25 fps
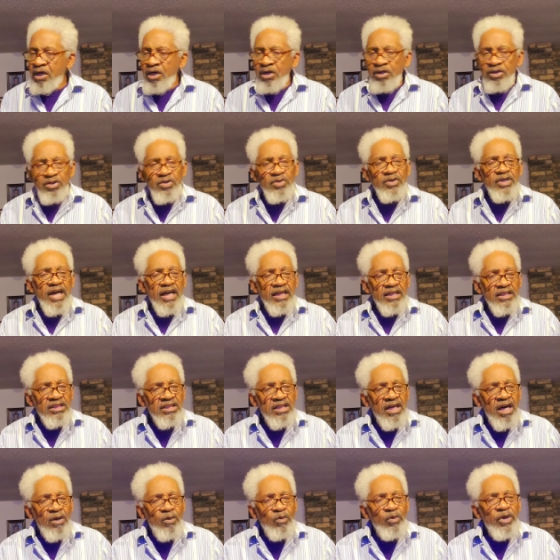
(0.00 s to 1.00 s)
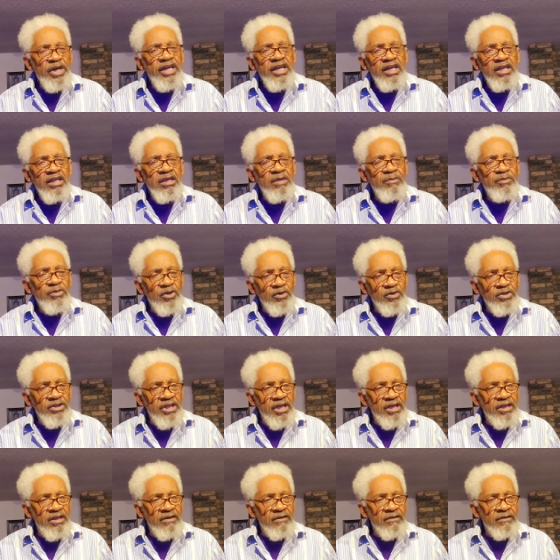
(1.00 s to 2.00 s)
You got to start waking up
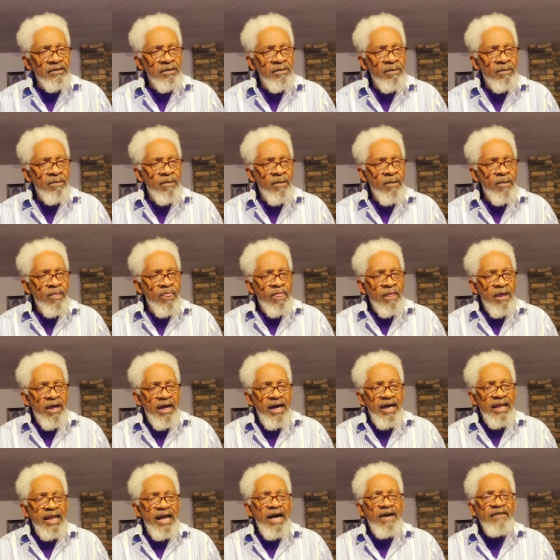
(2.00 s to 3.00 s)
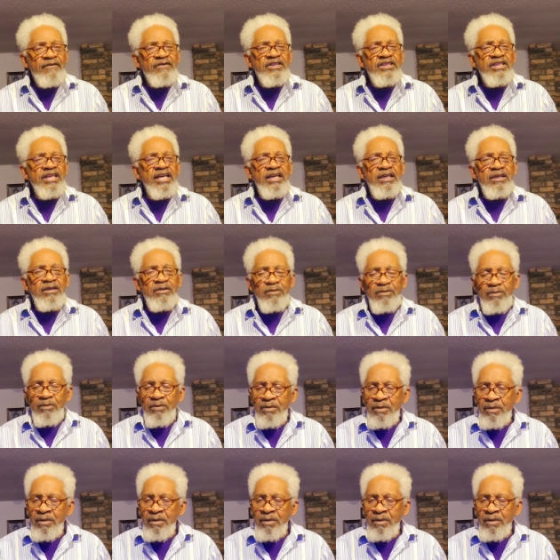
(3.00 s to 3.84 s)
yourselves. And I've seen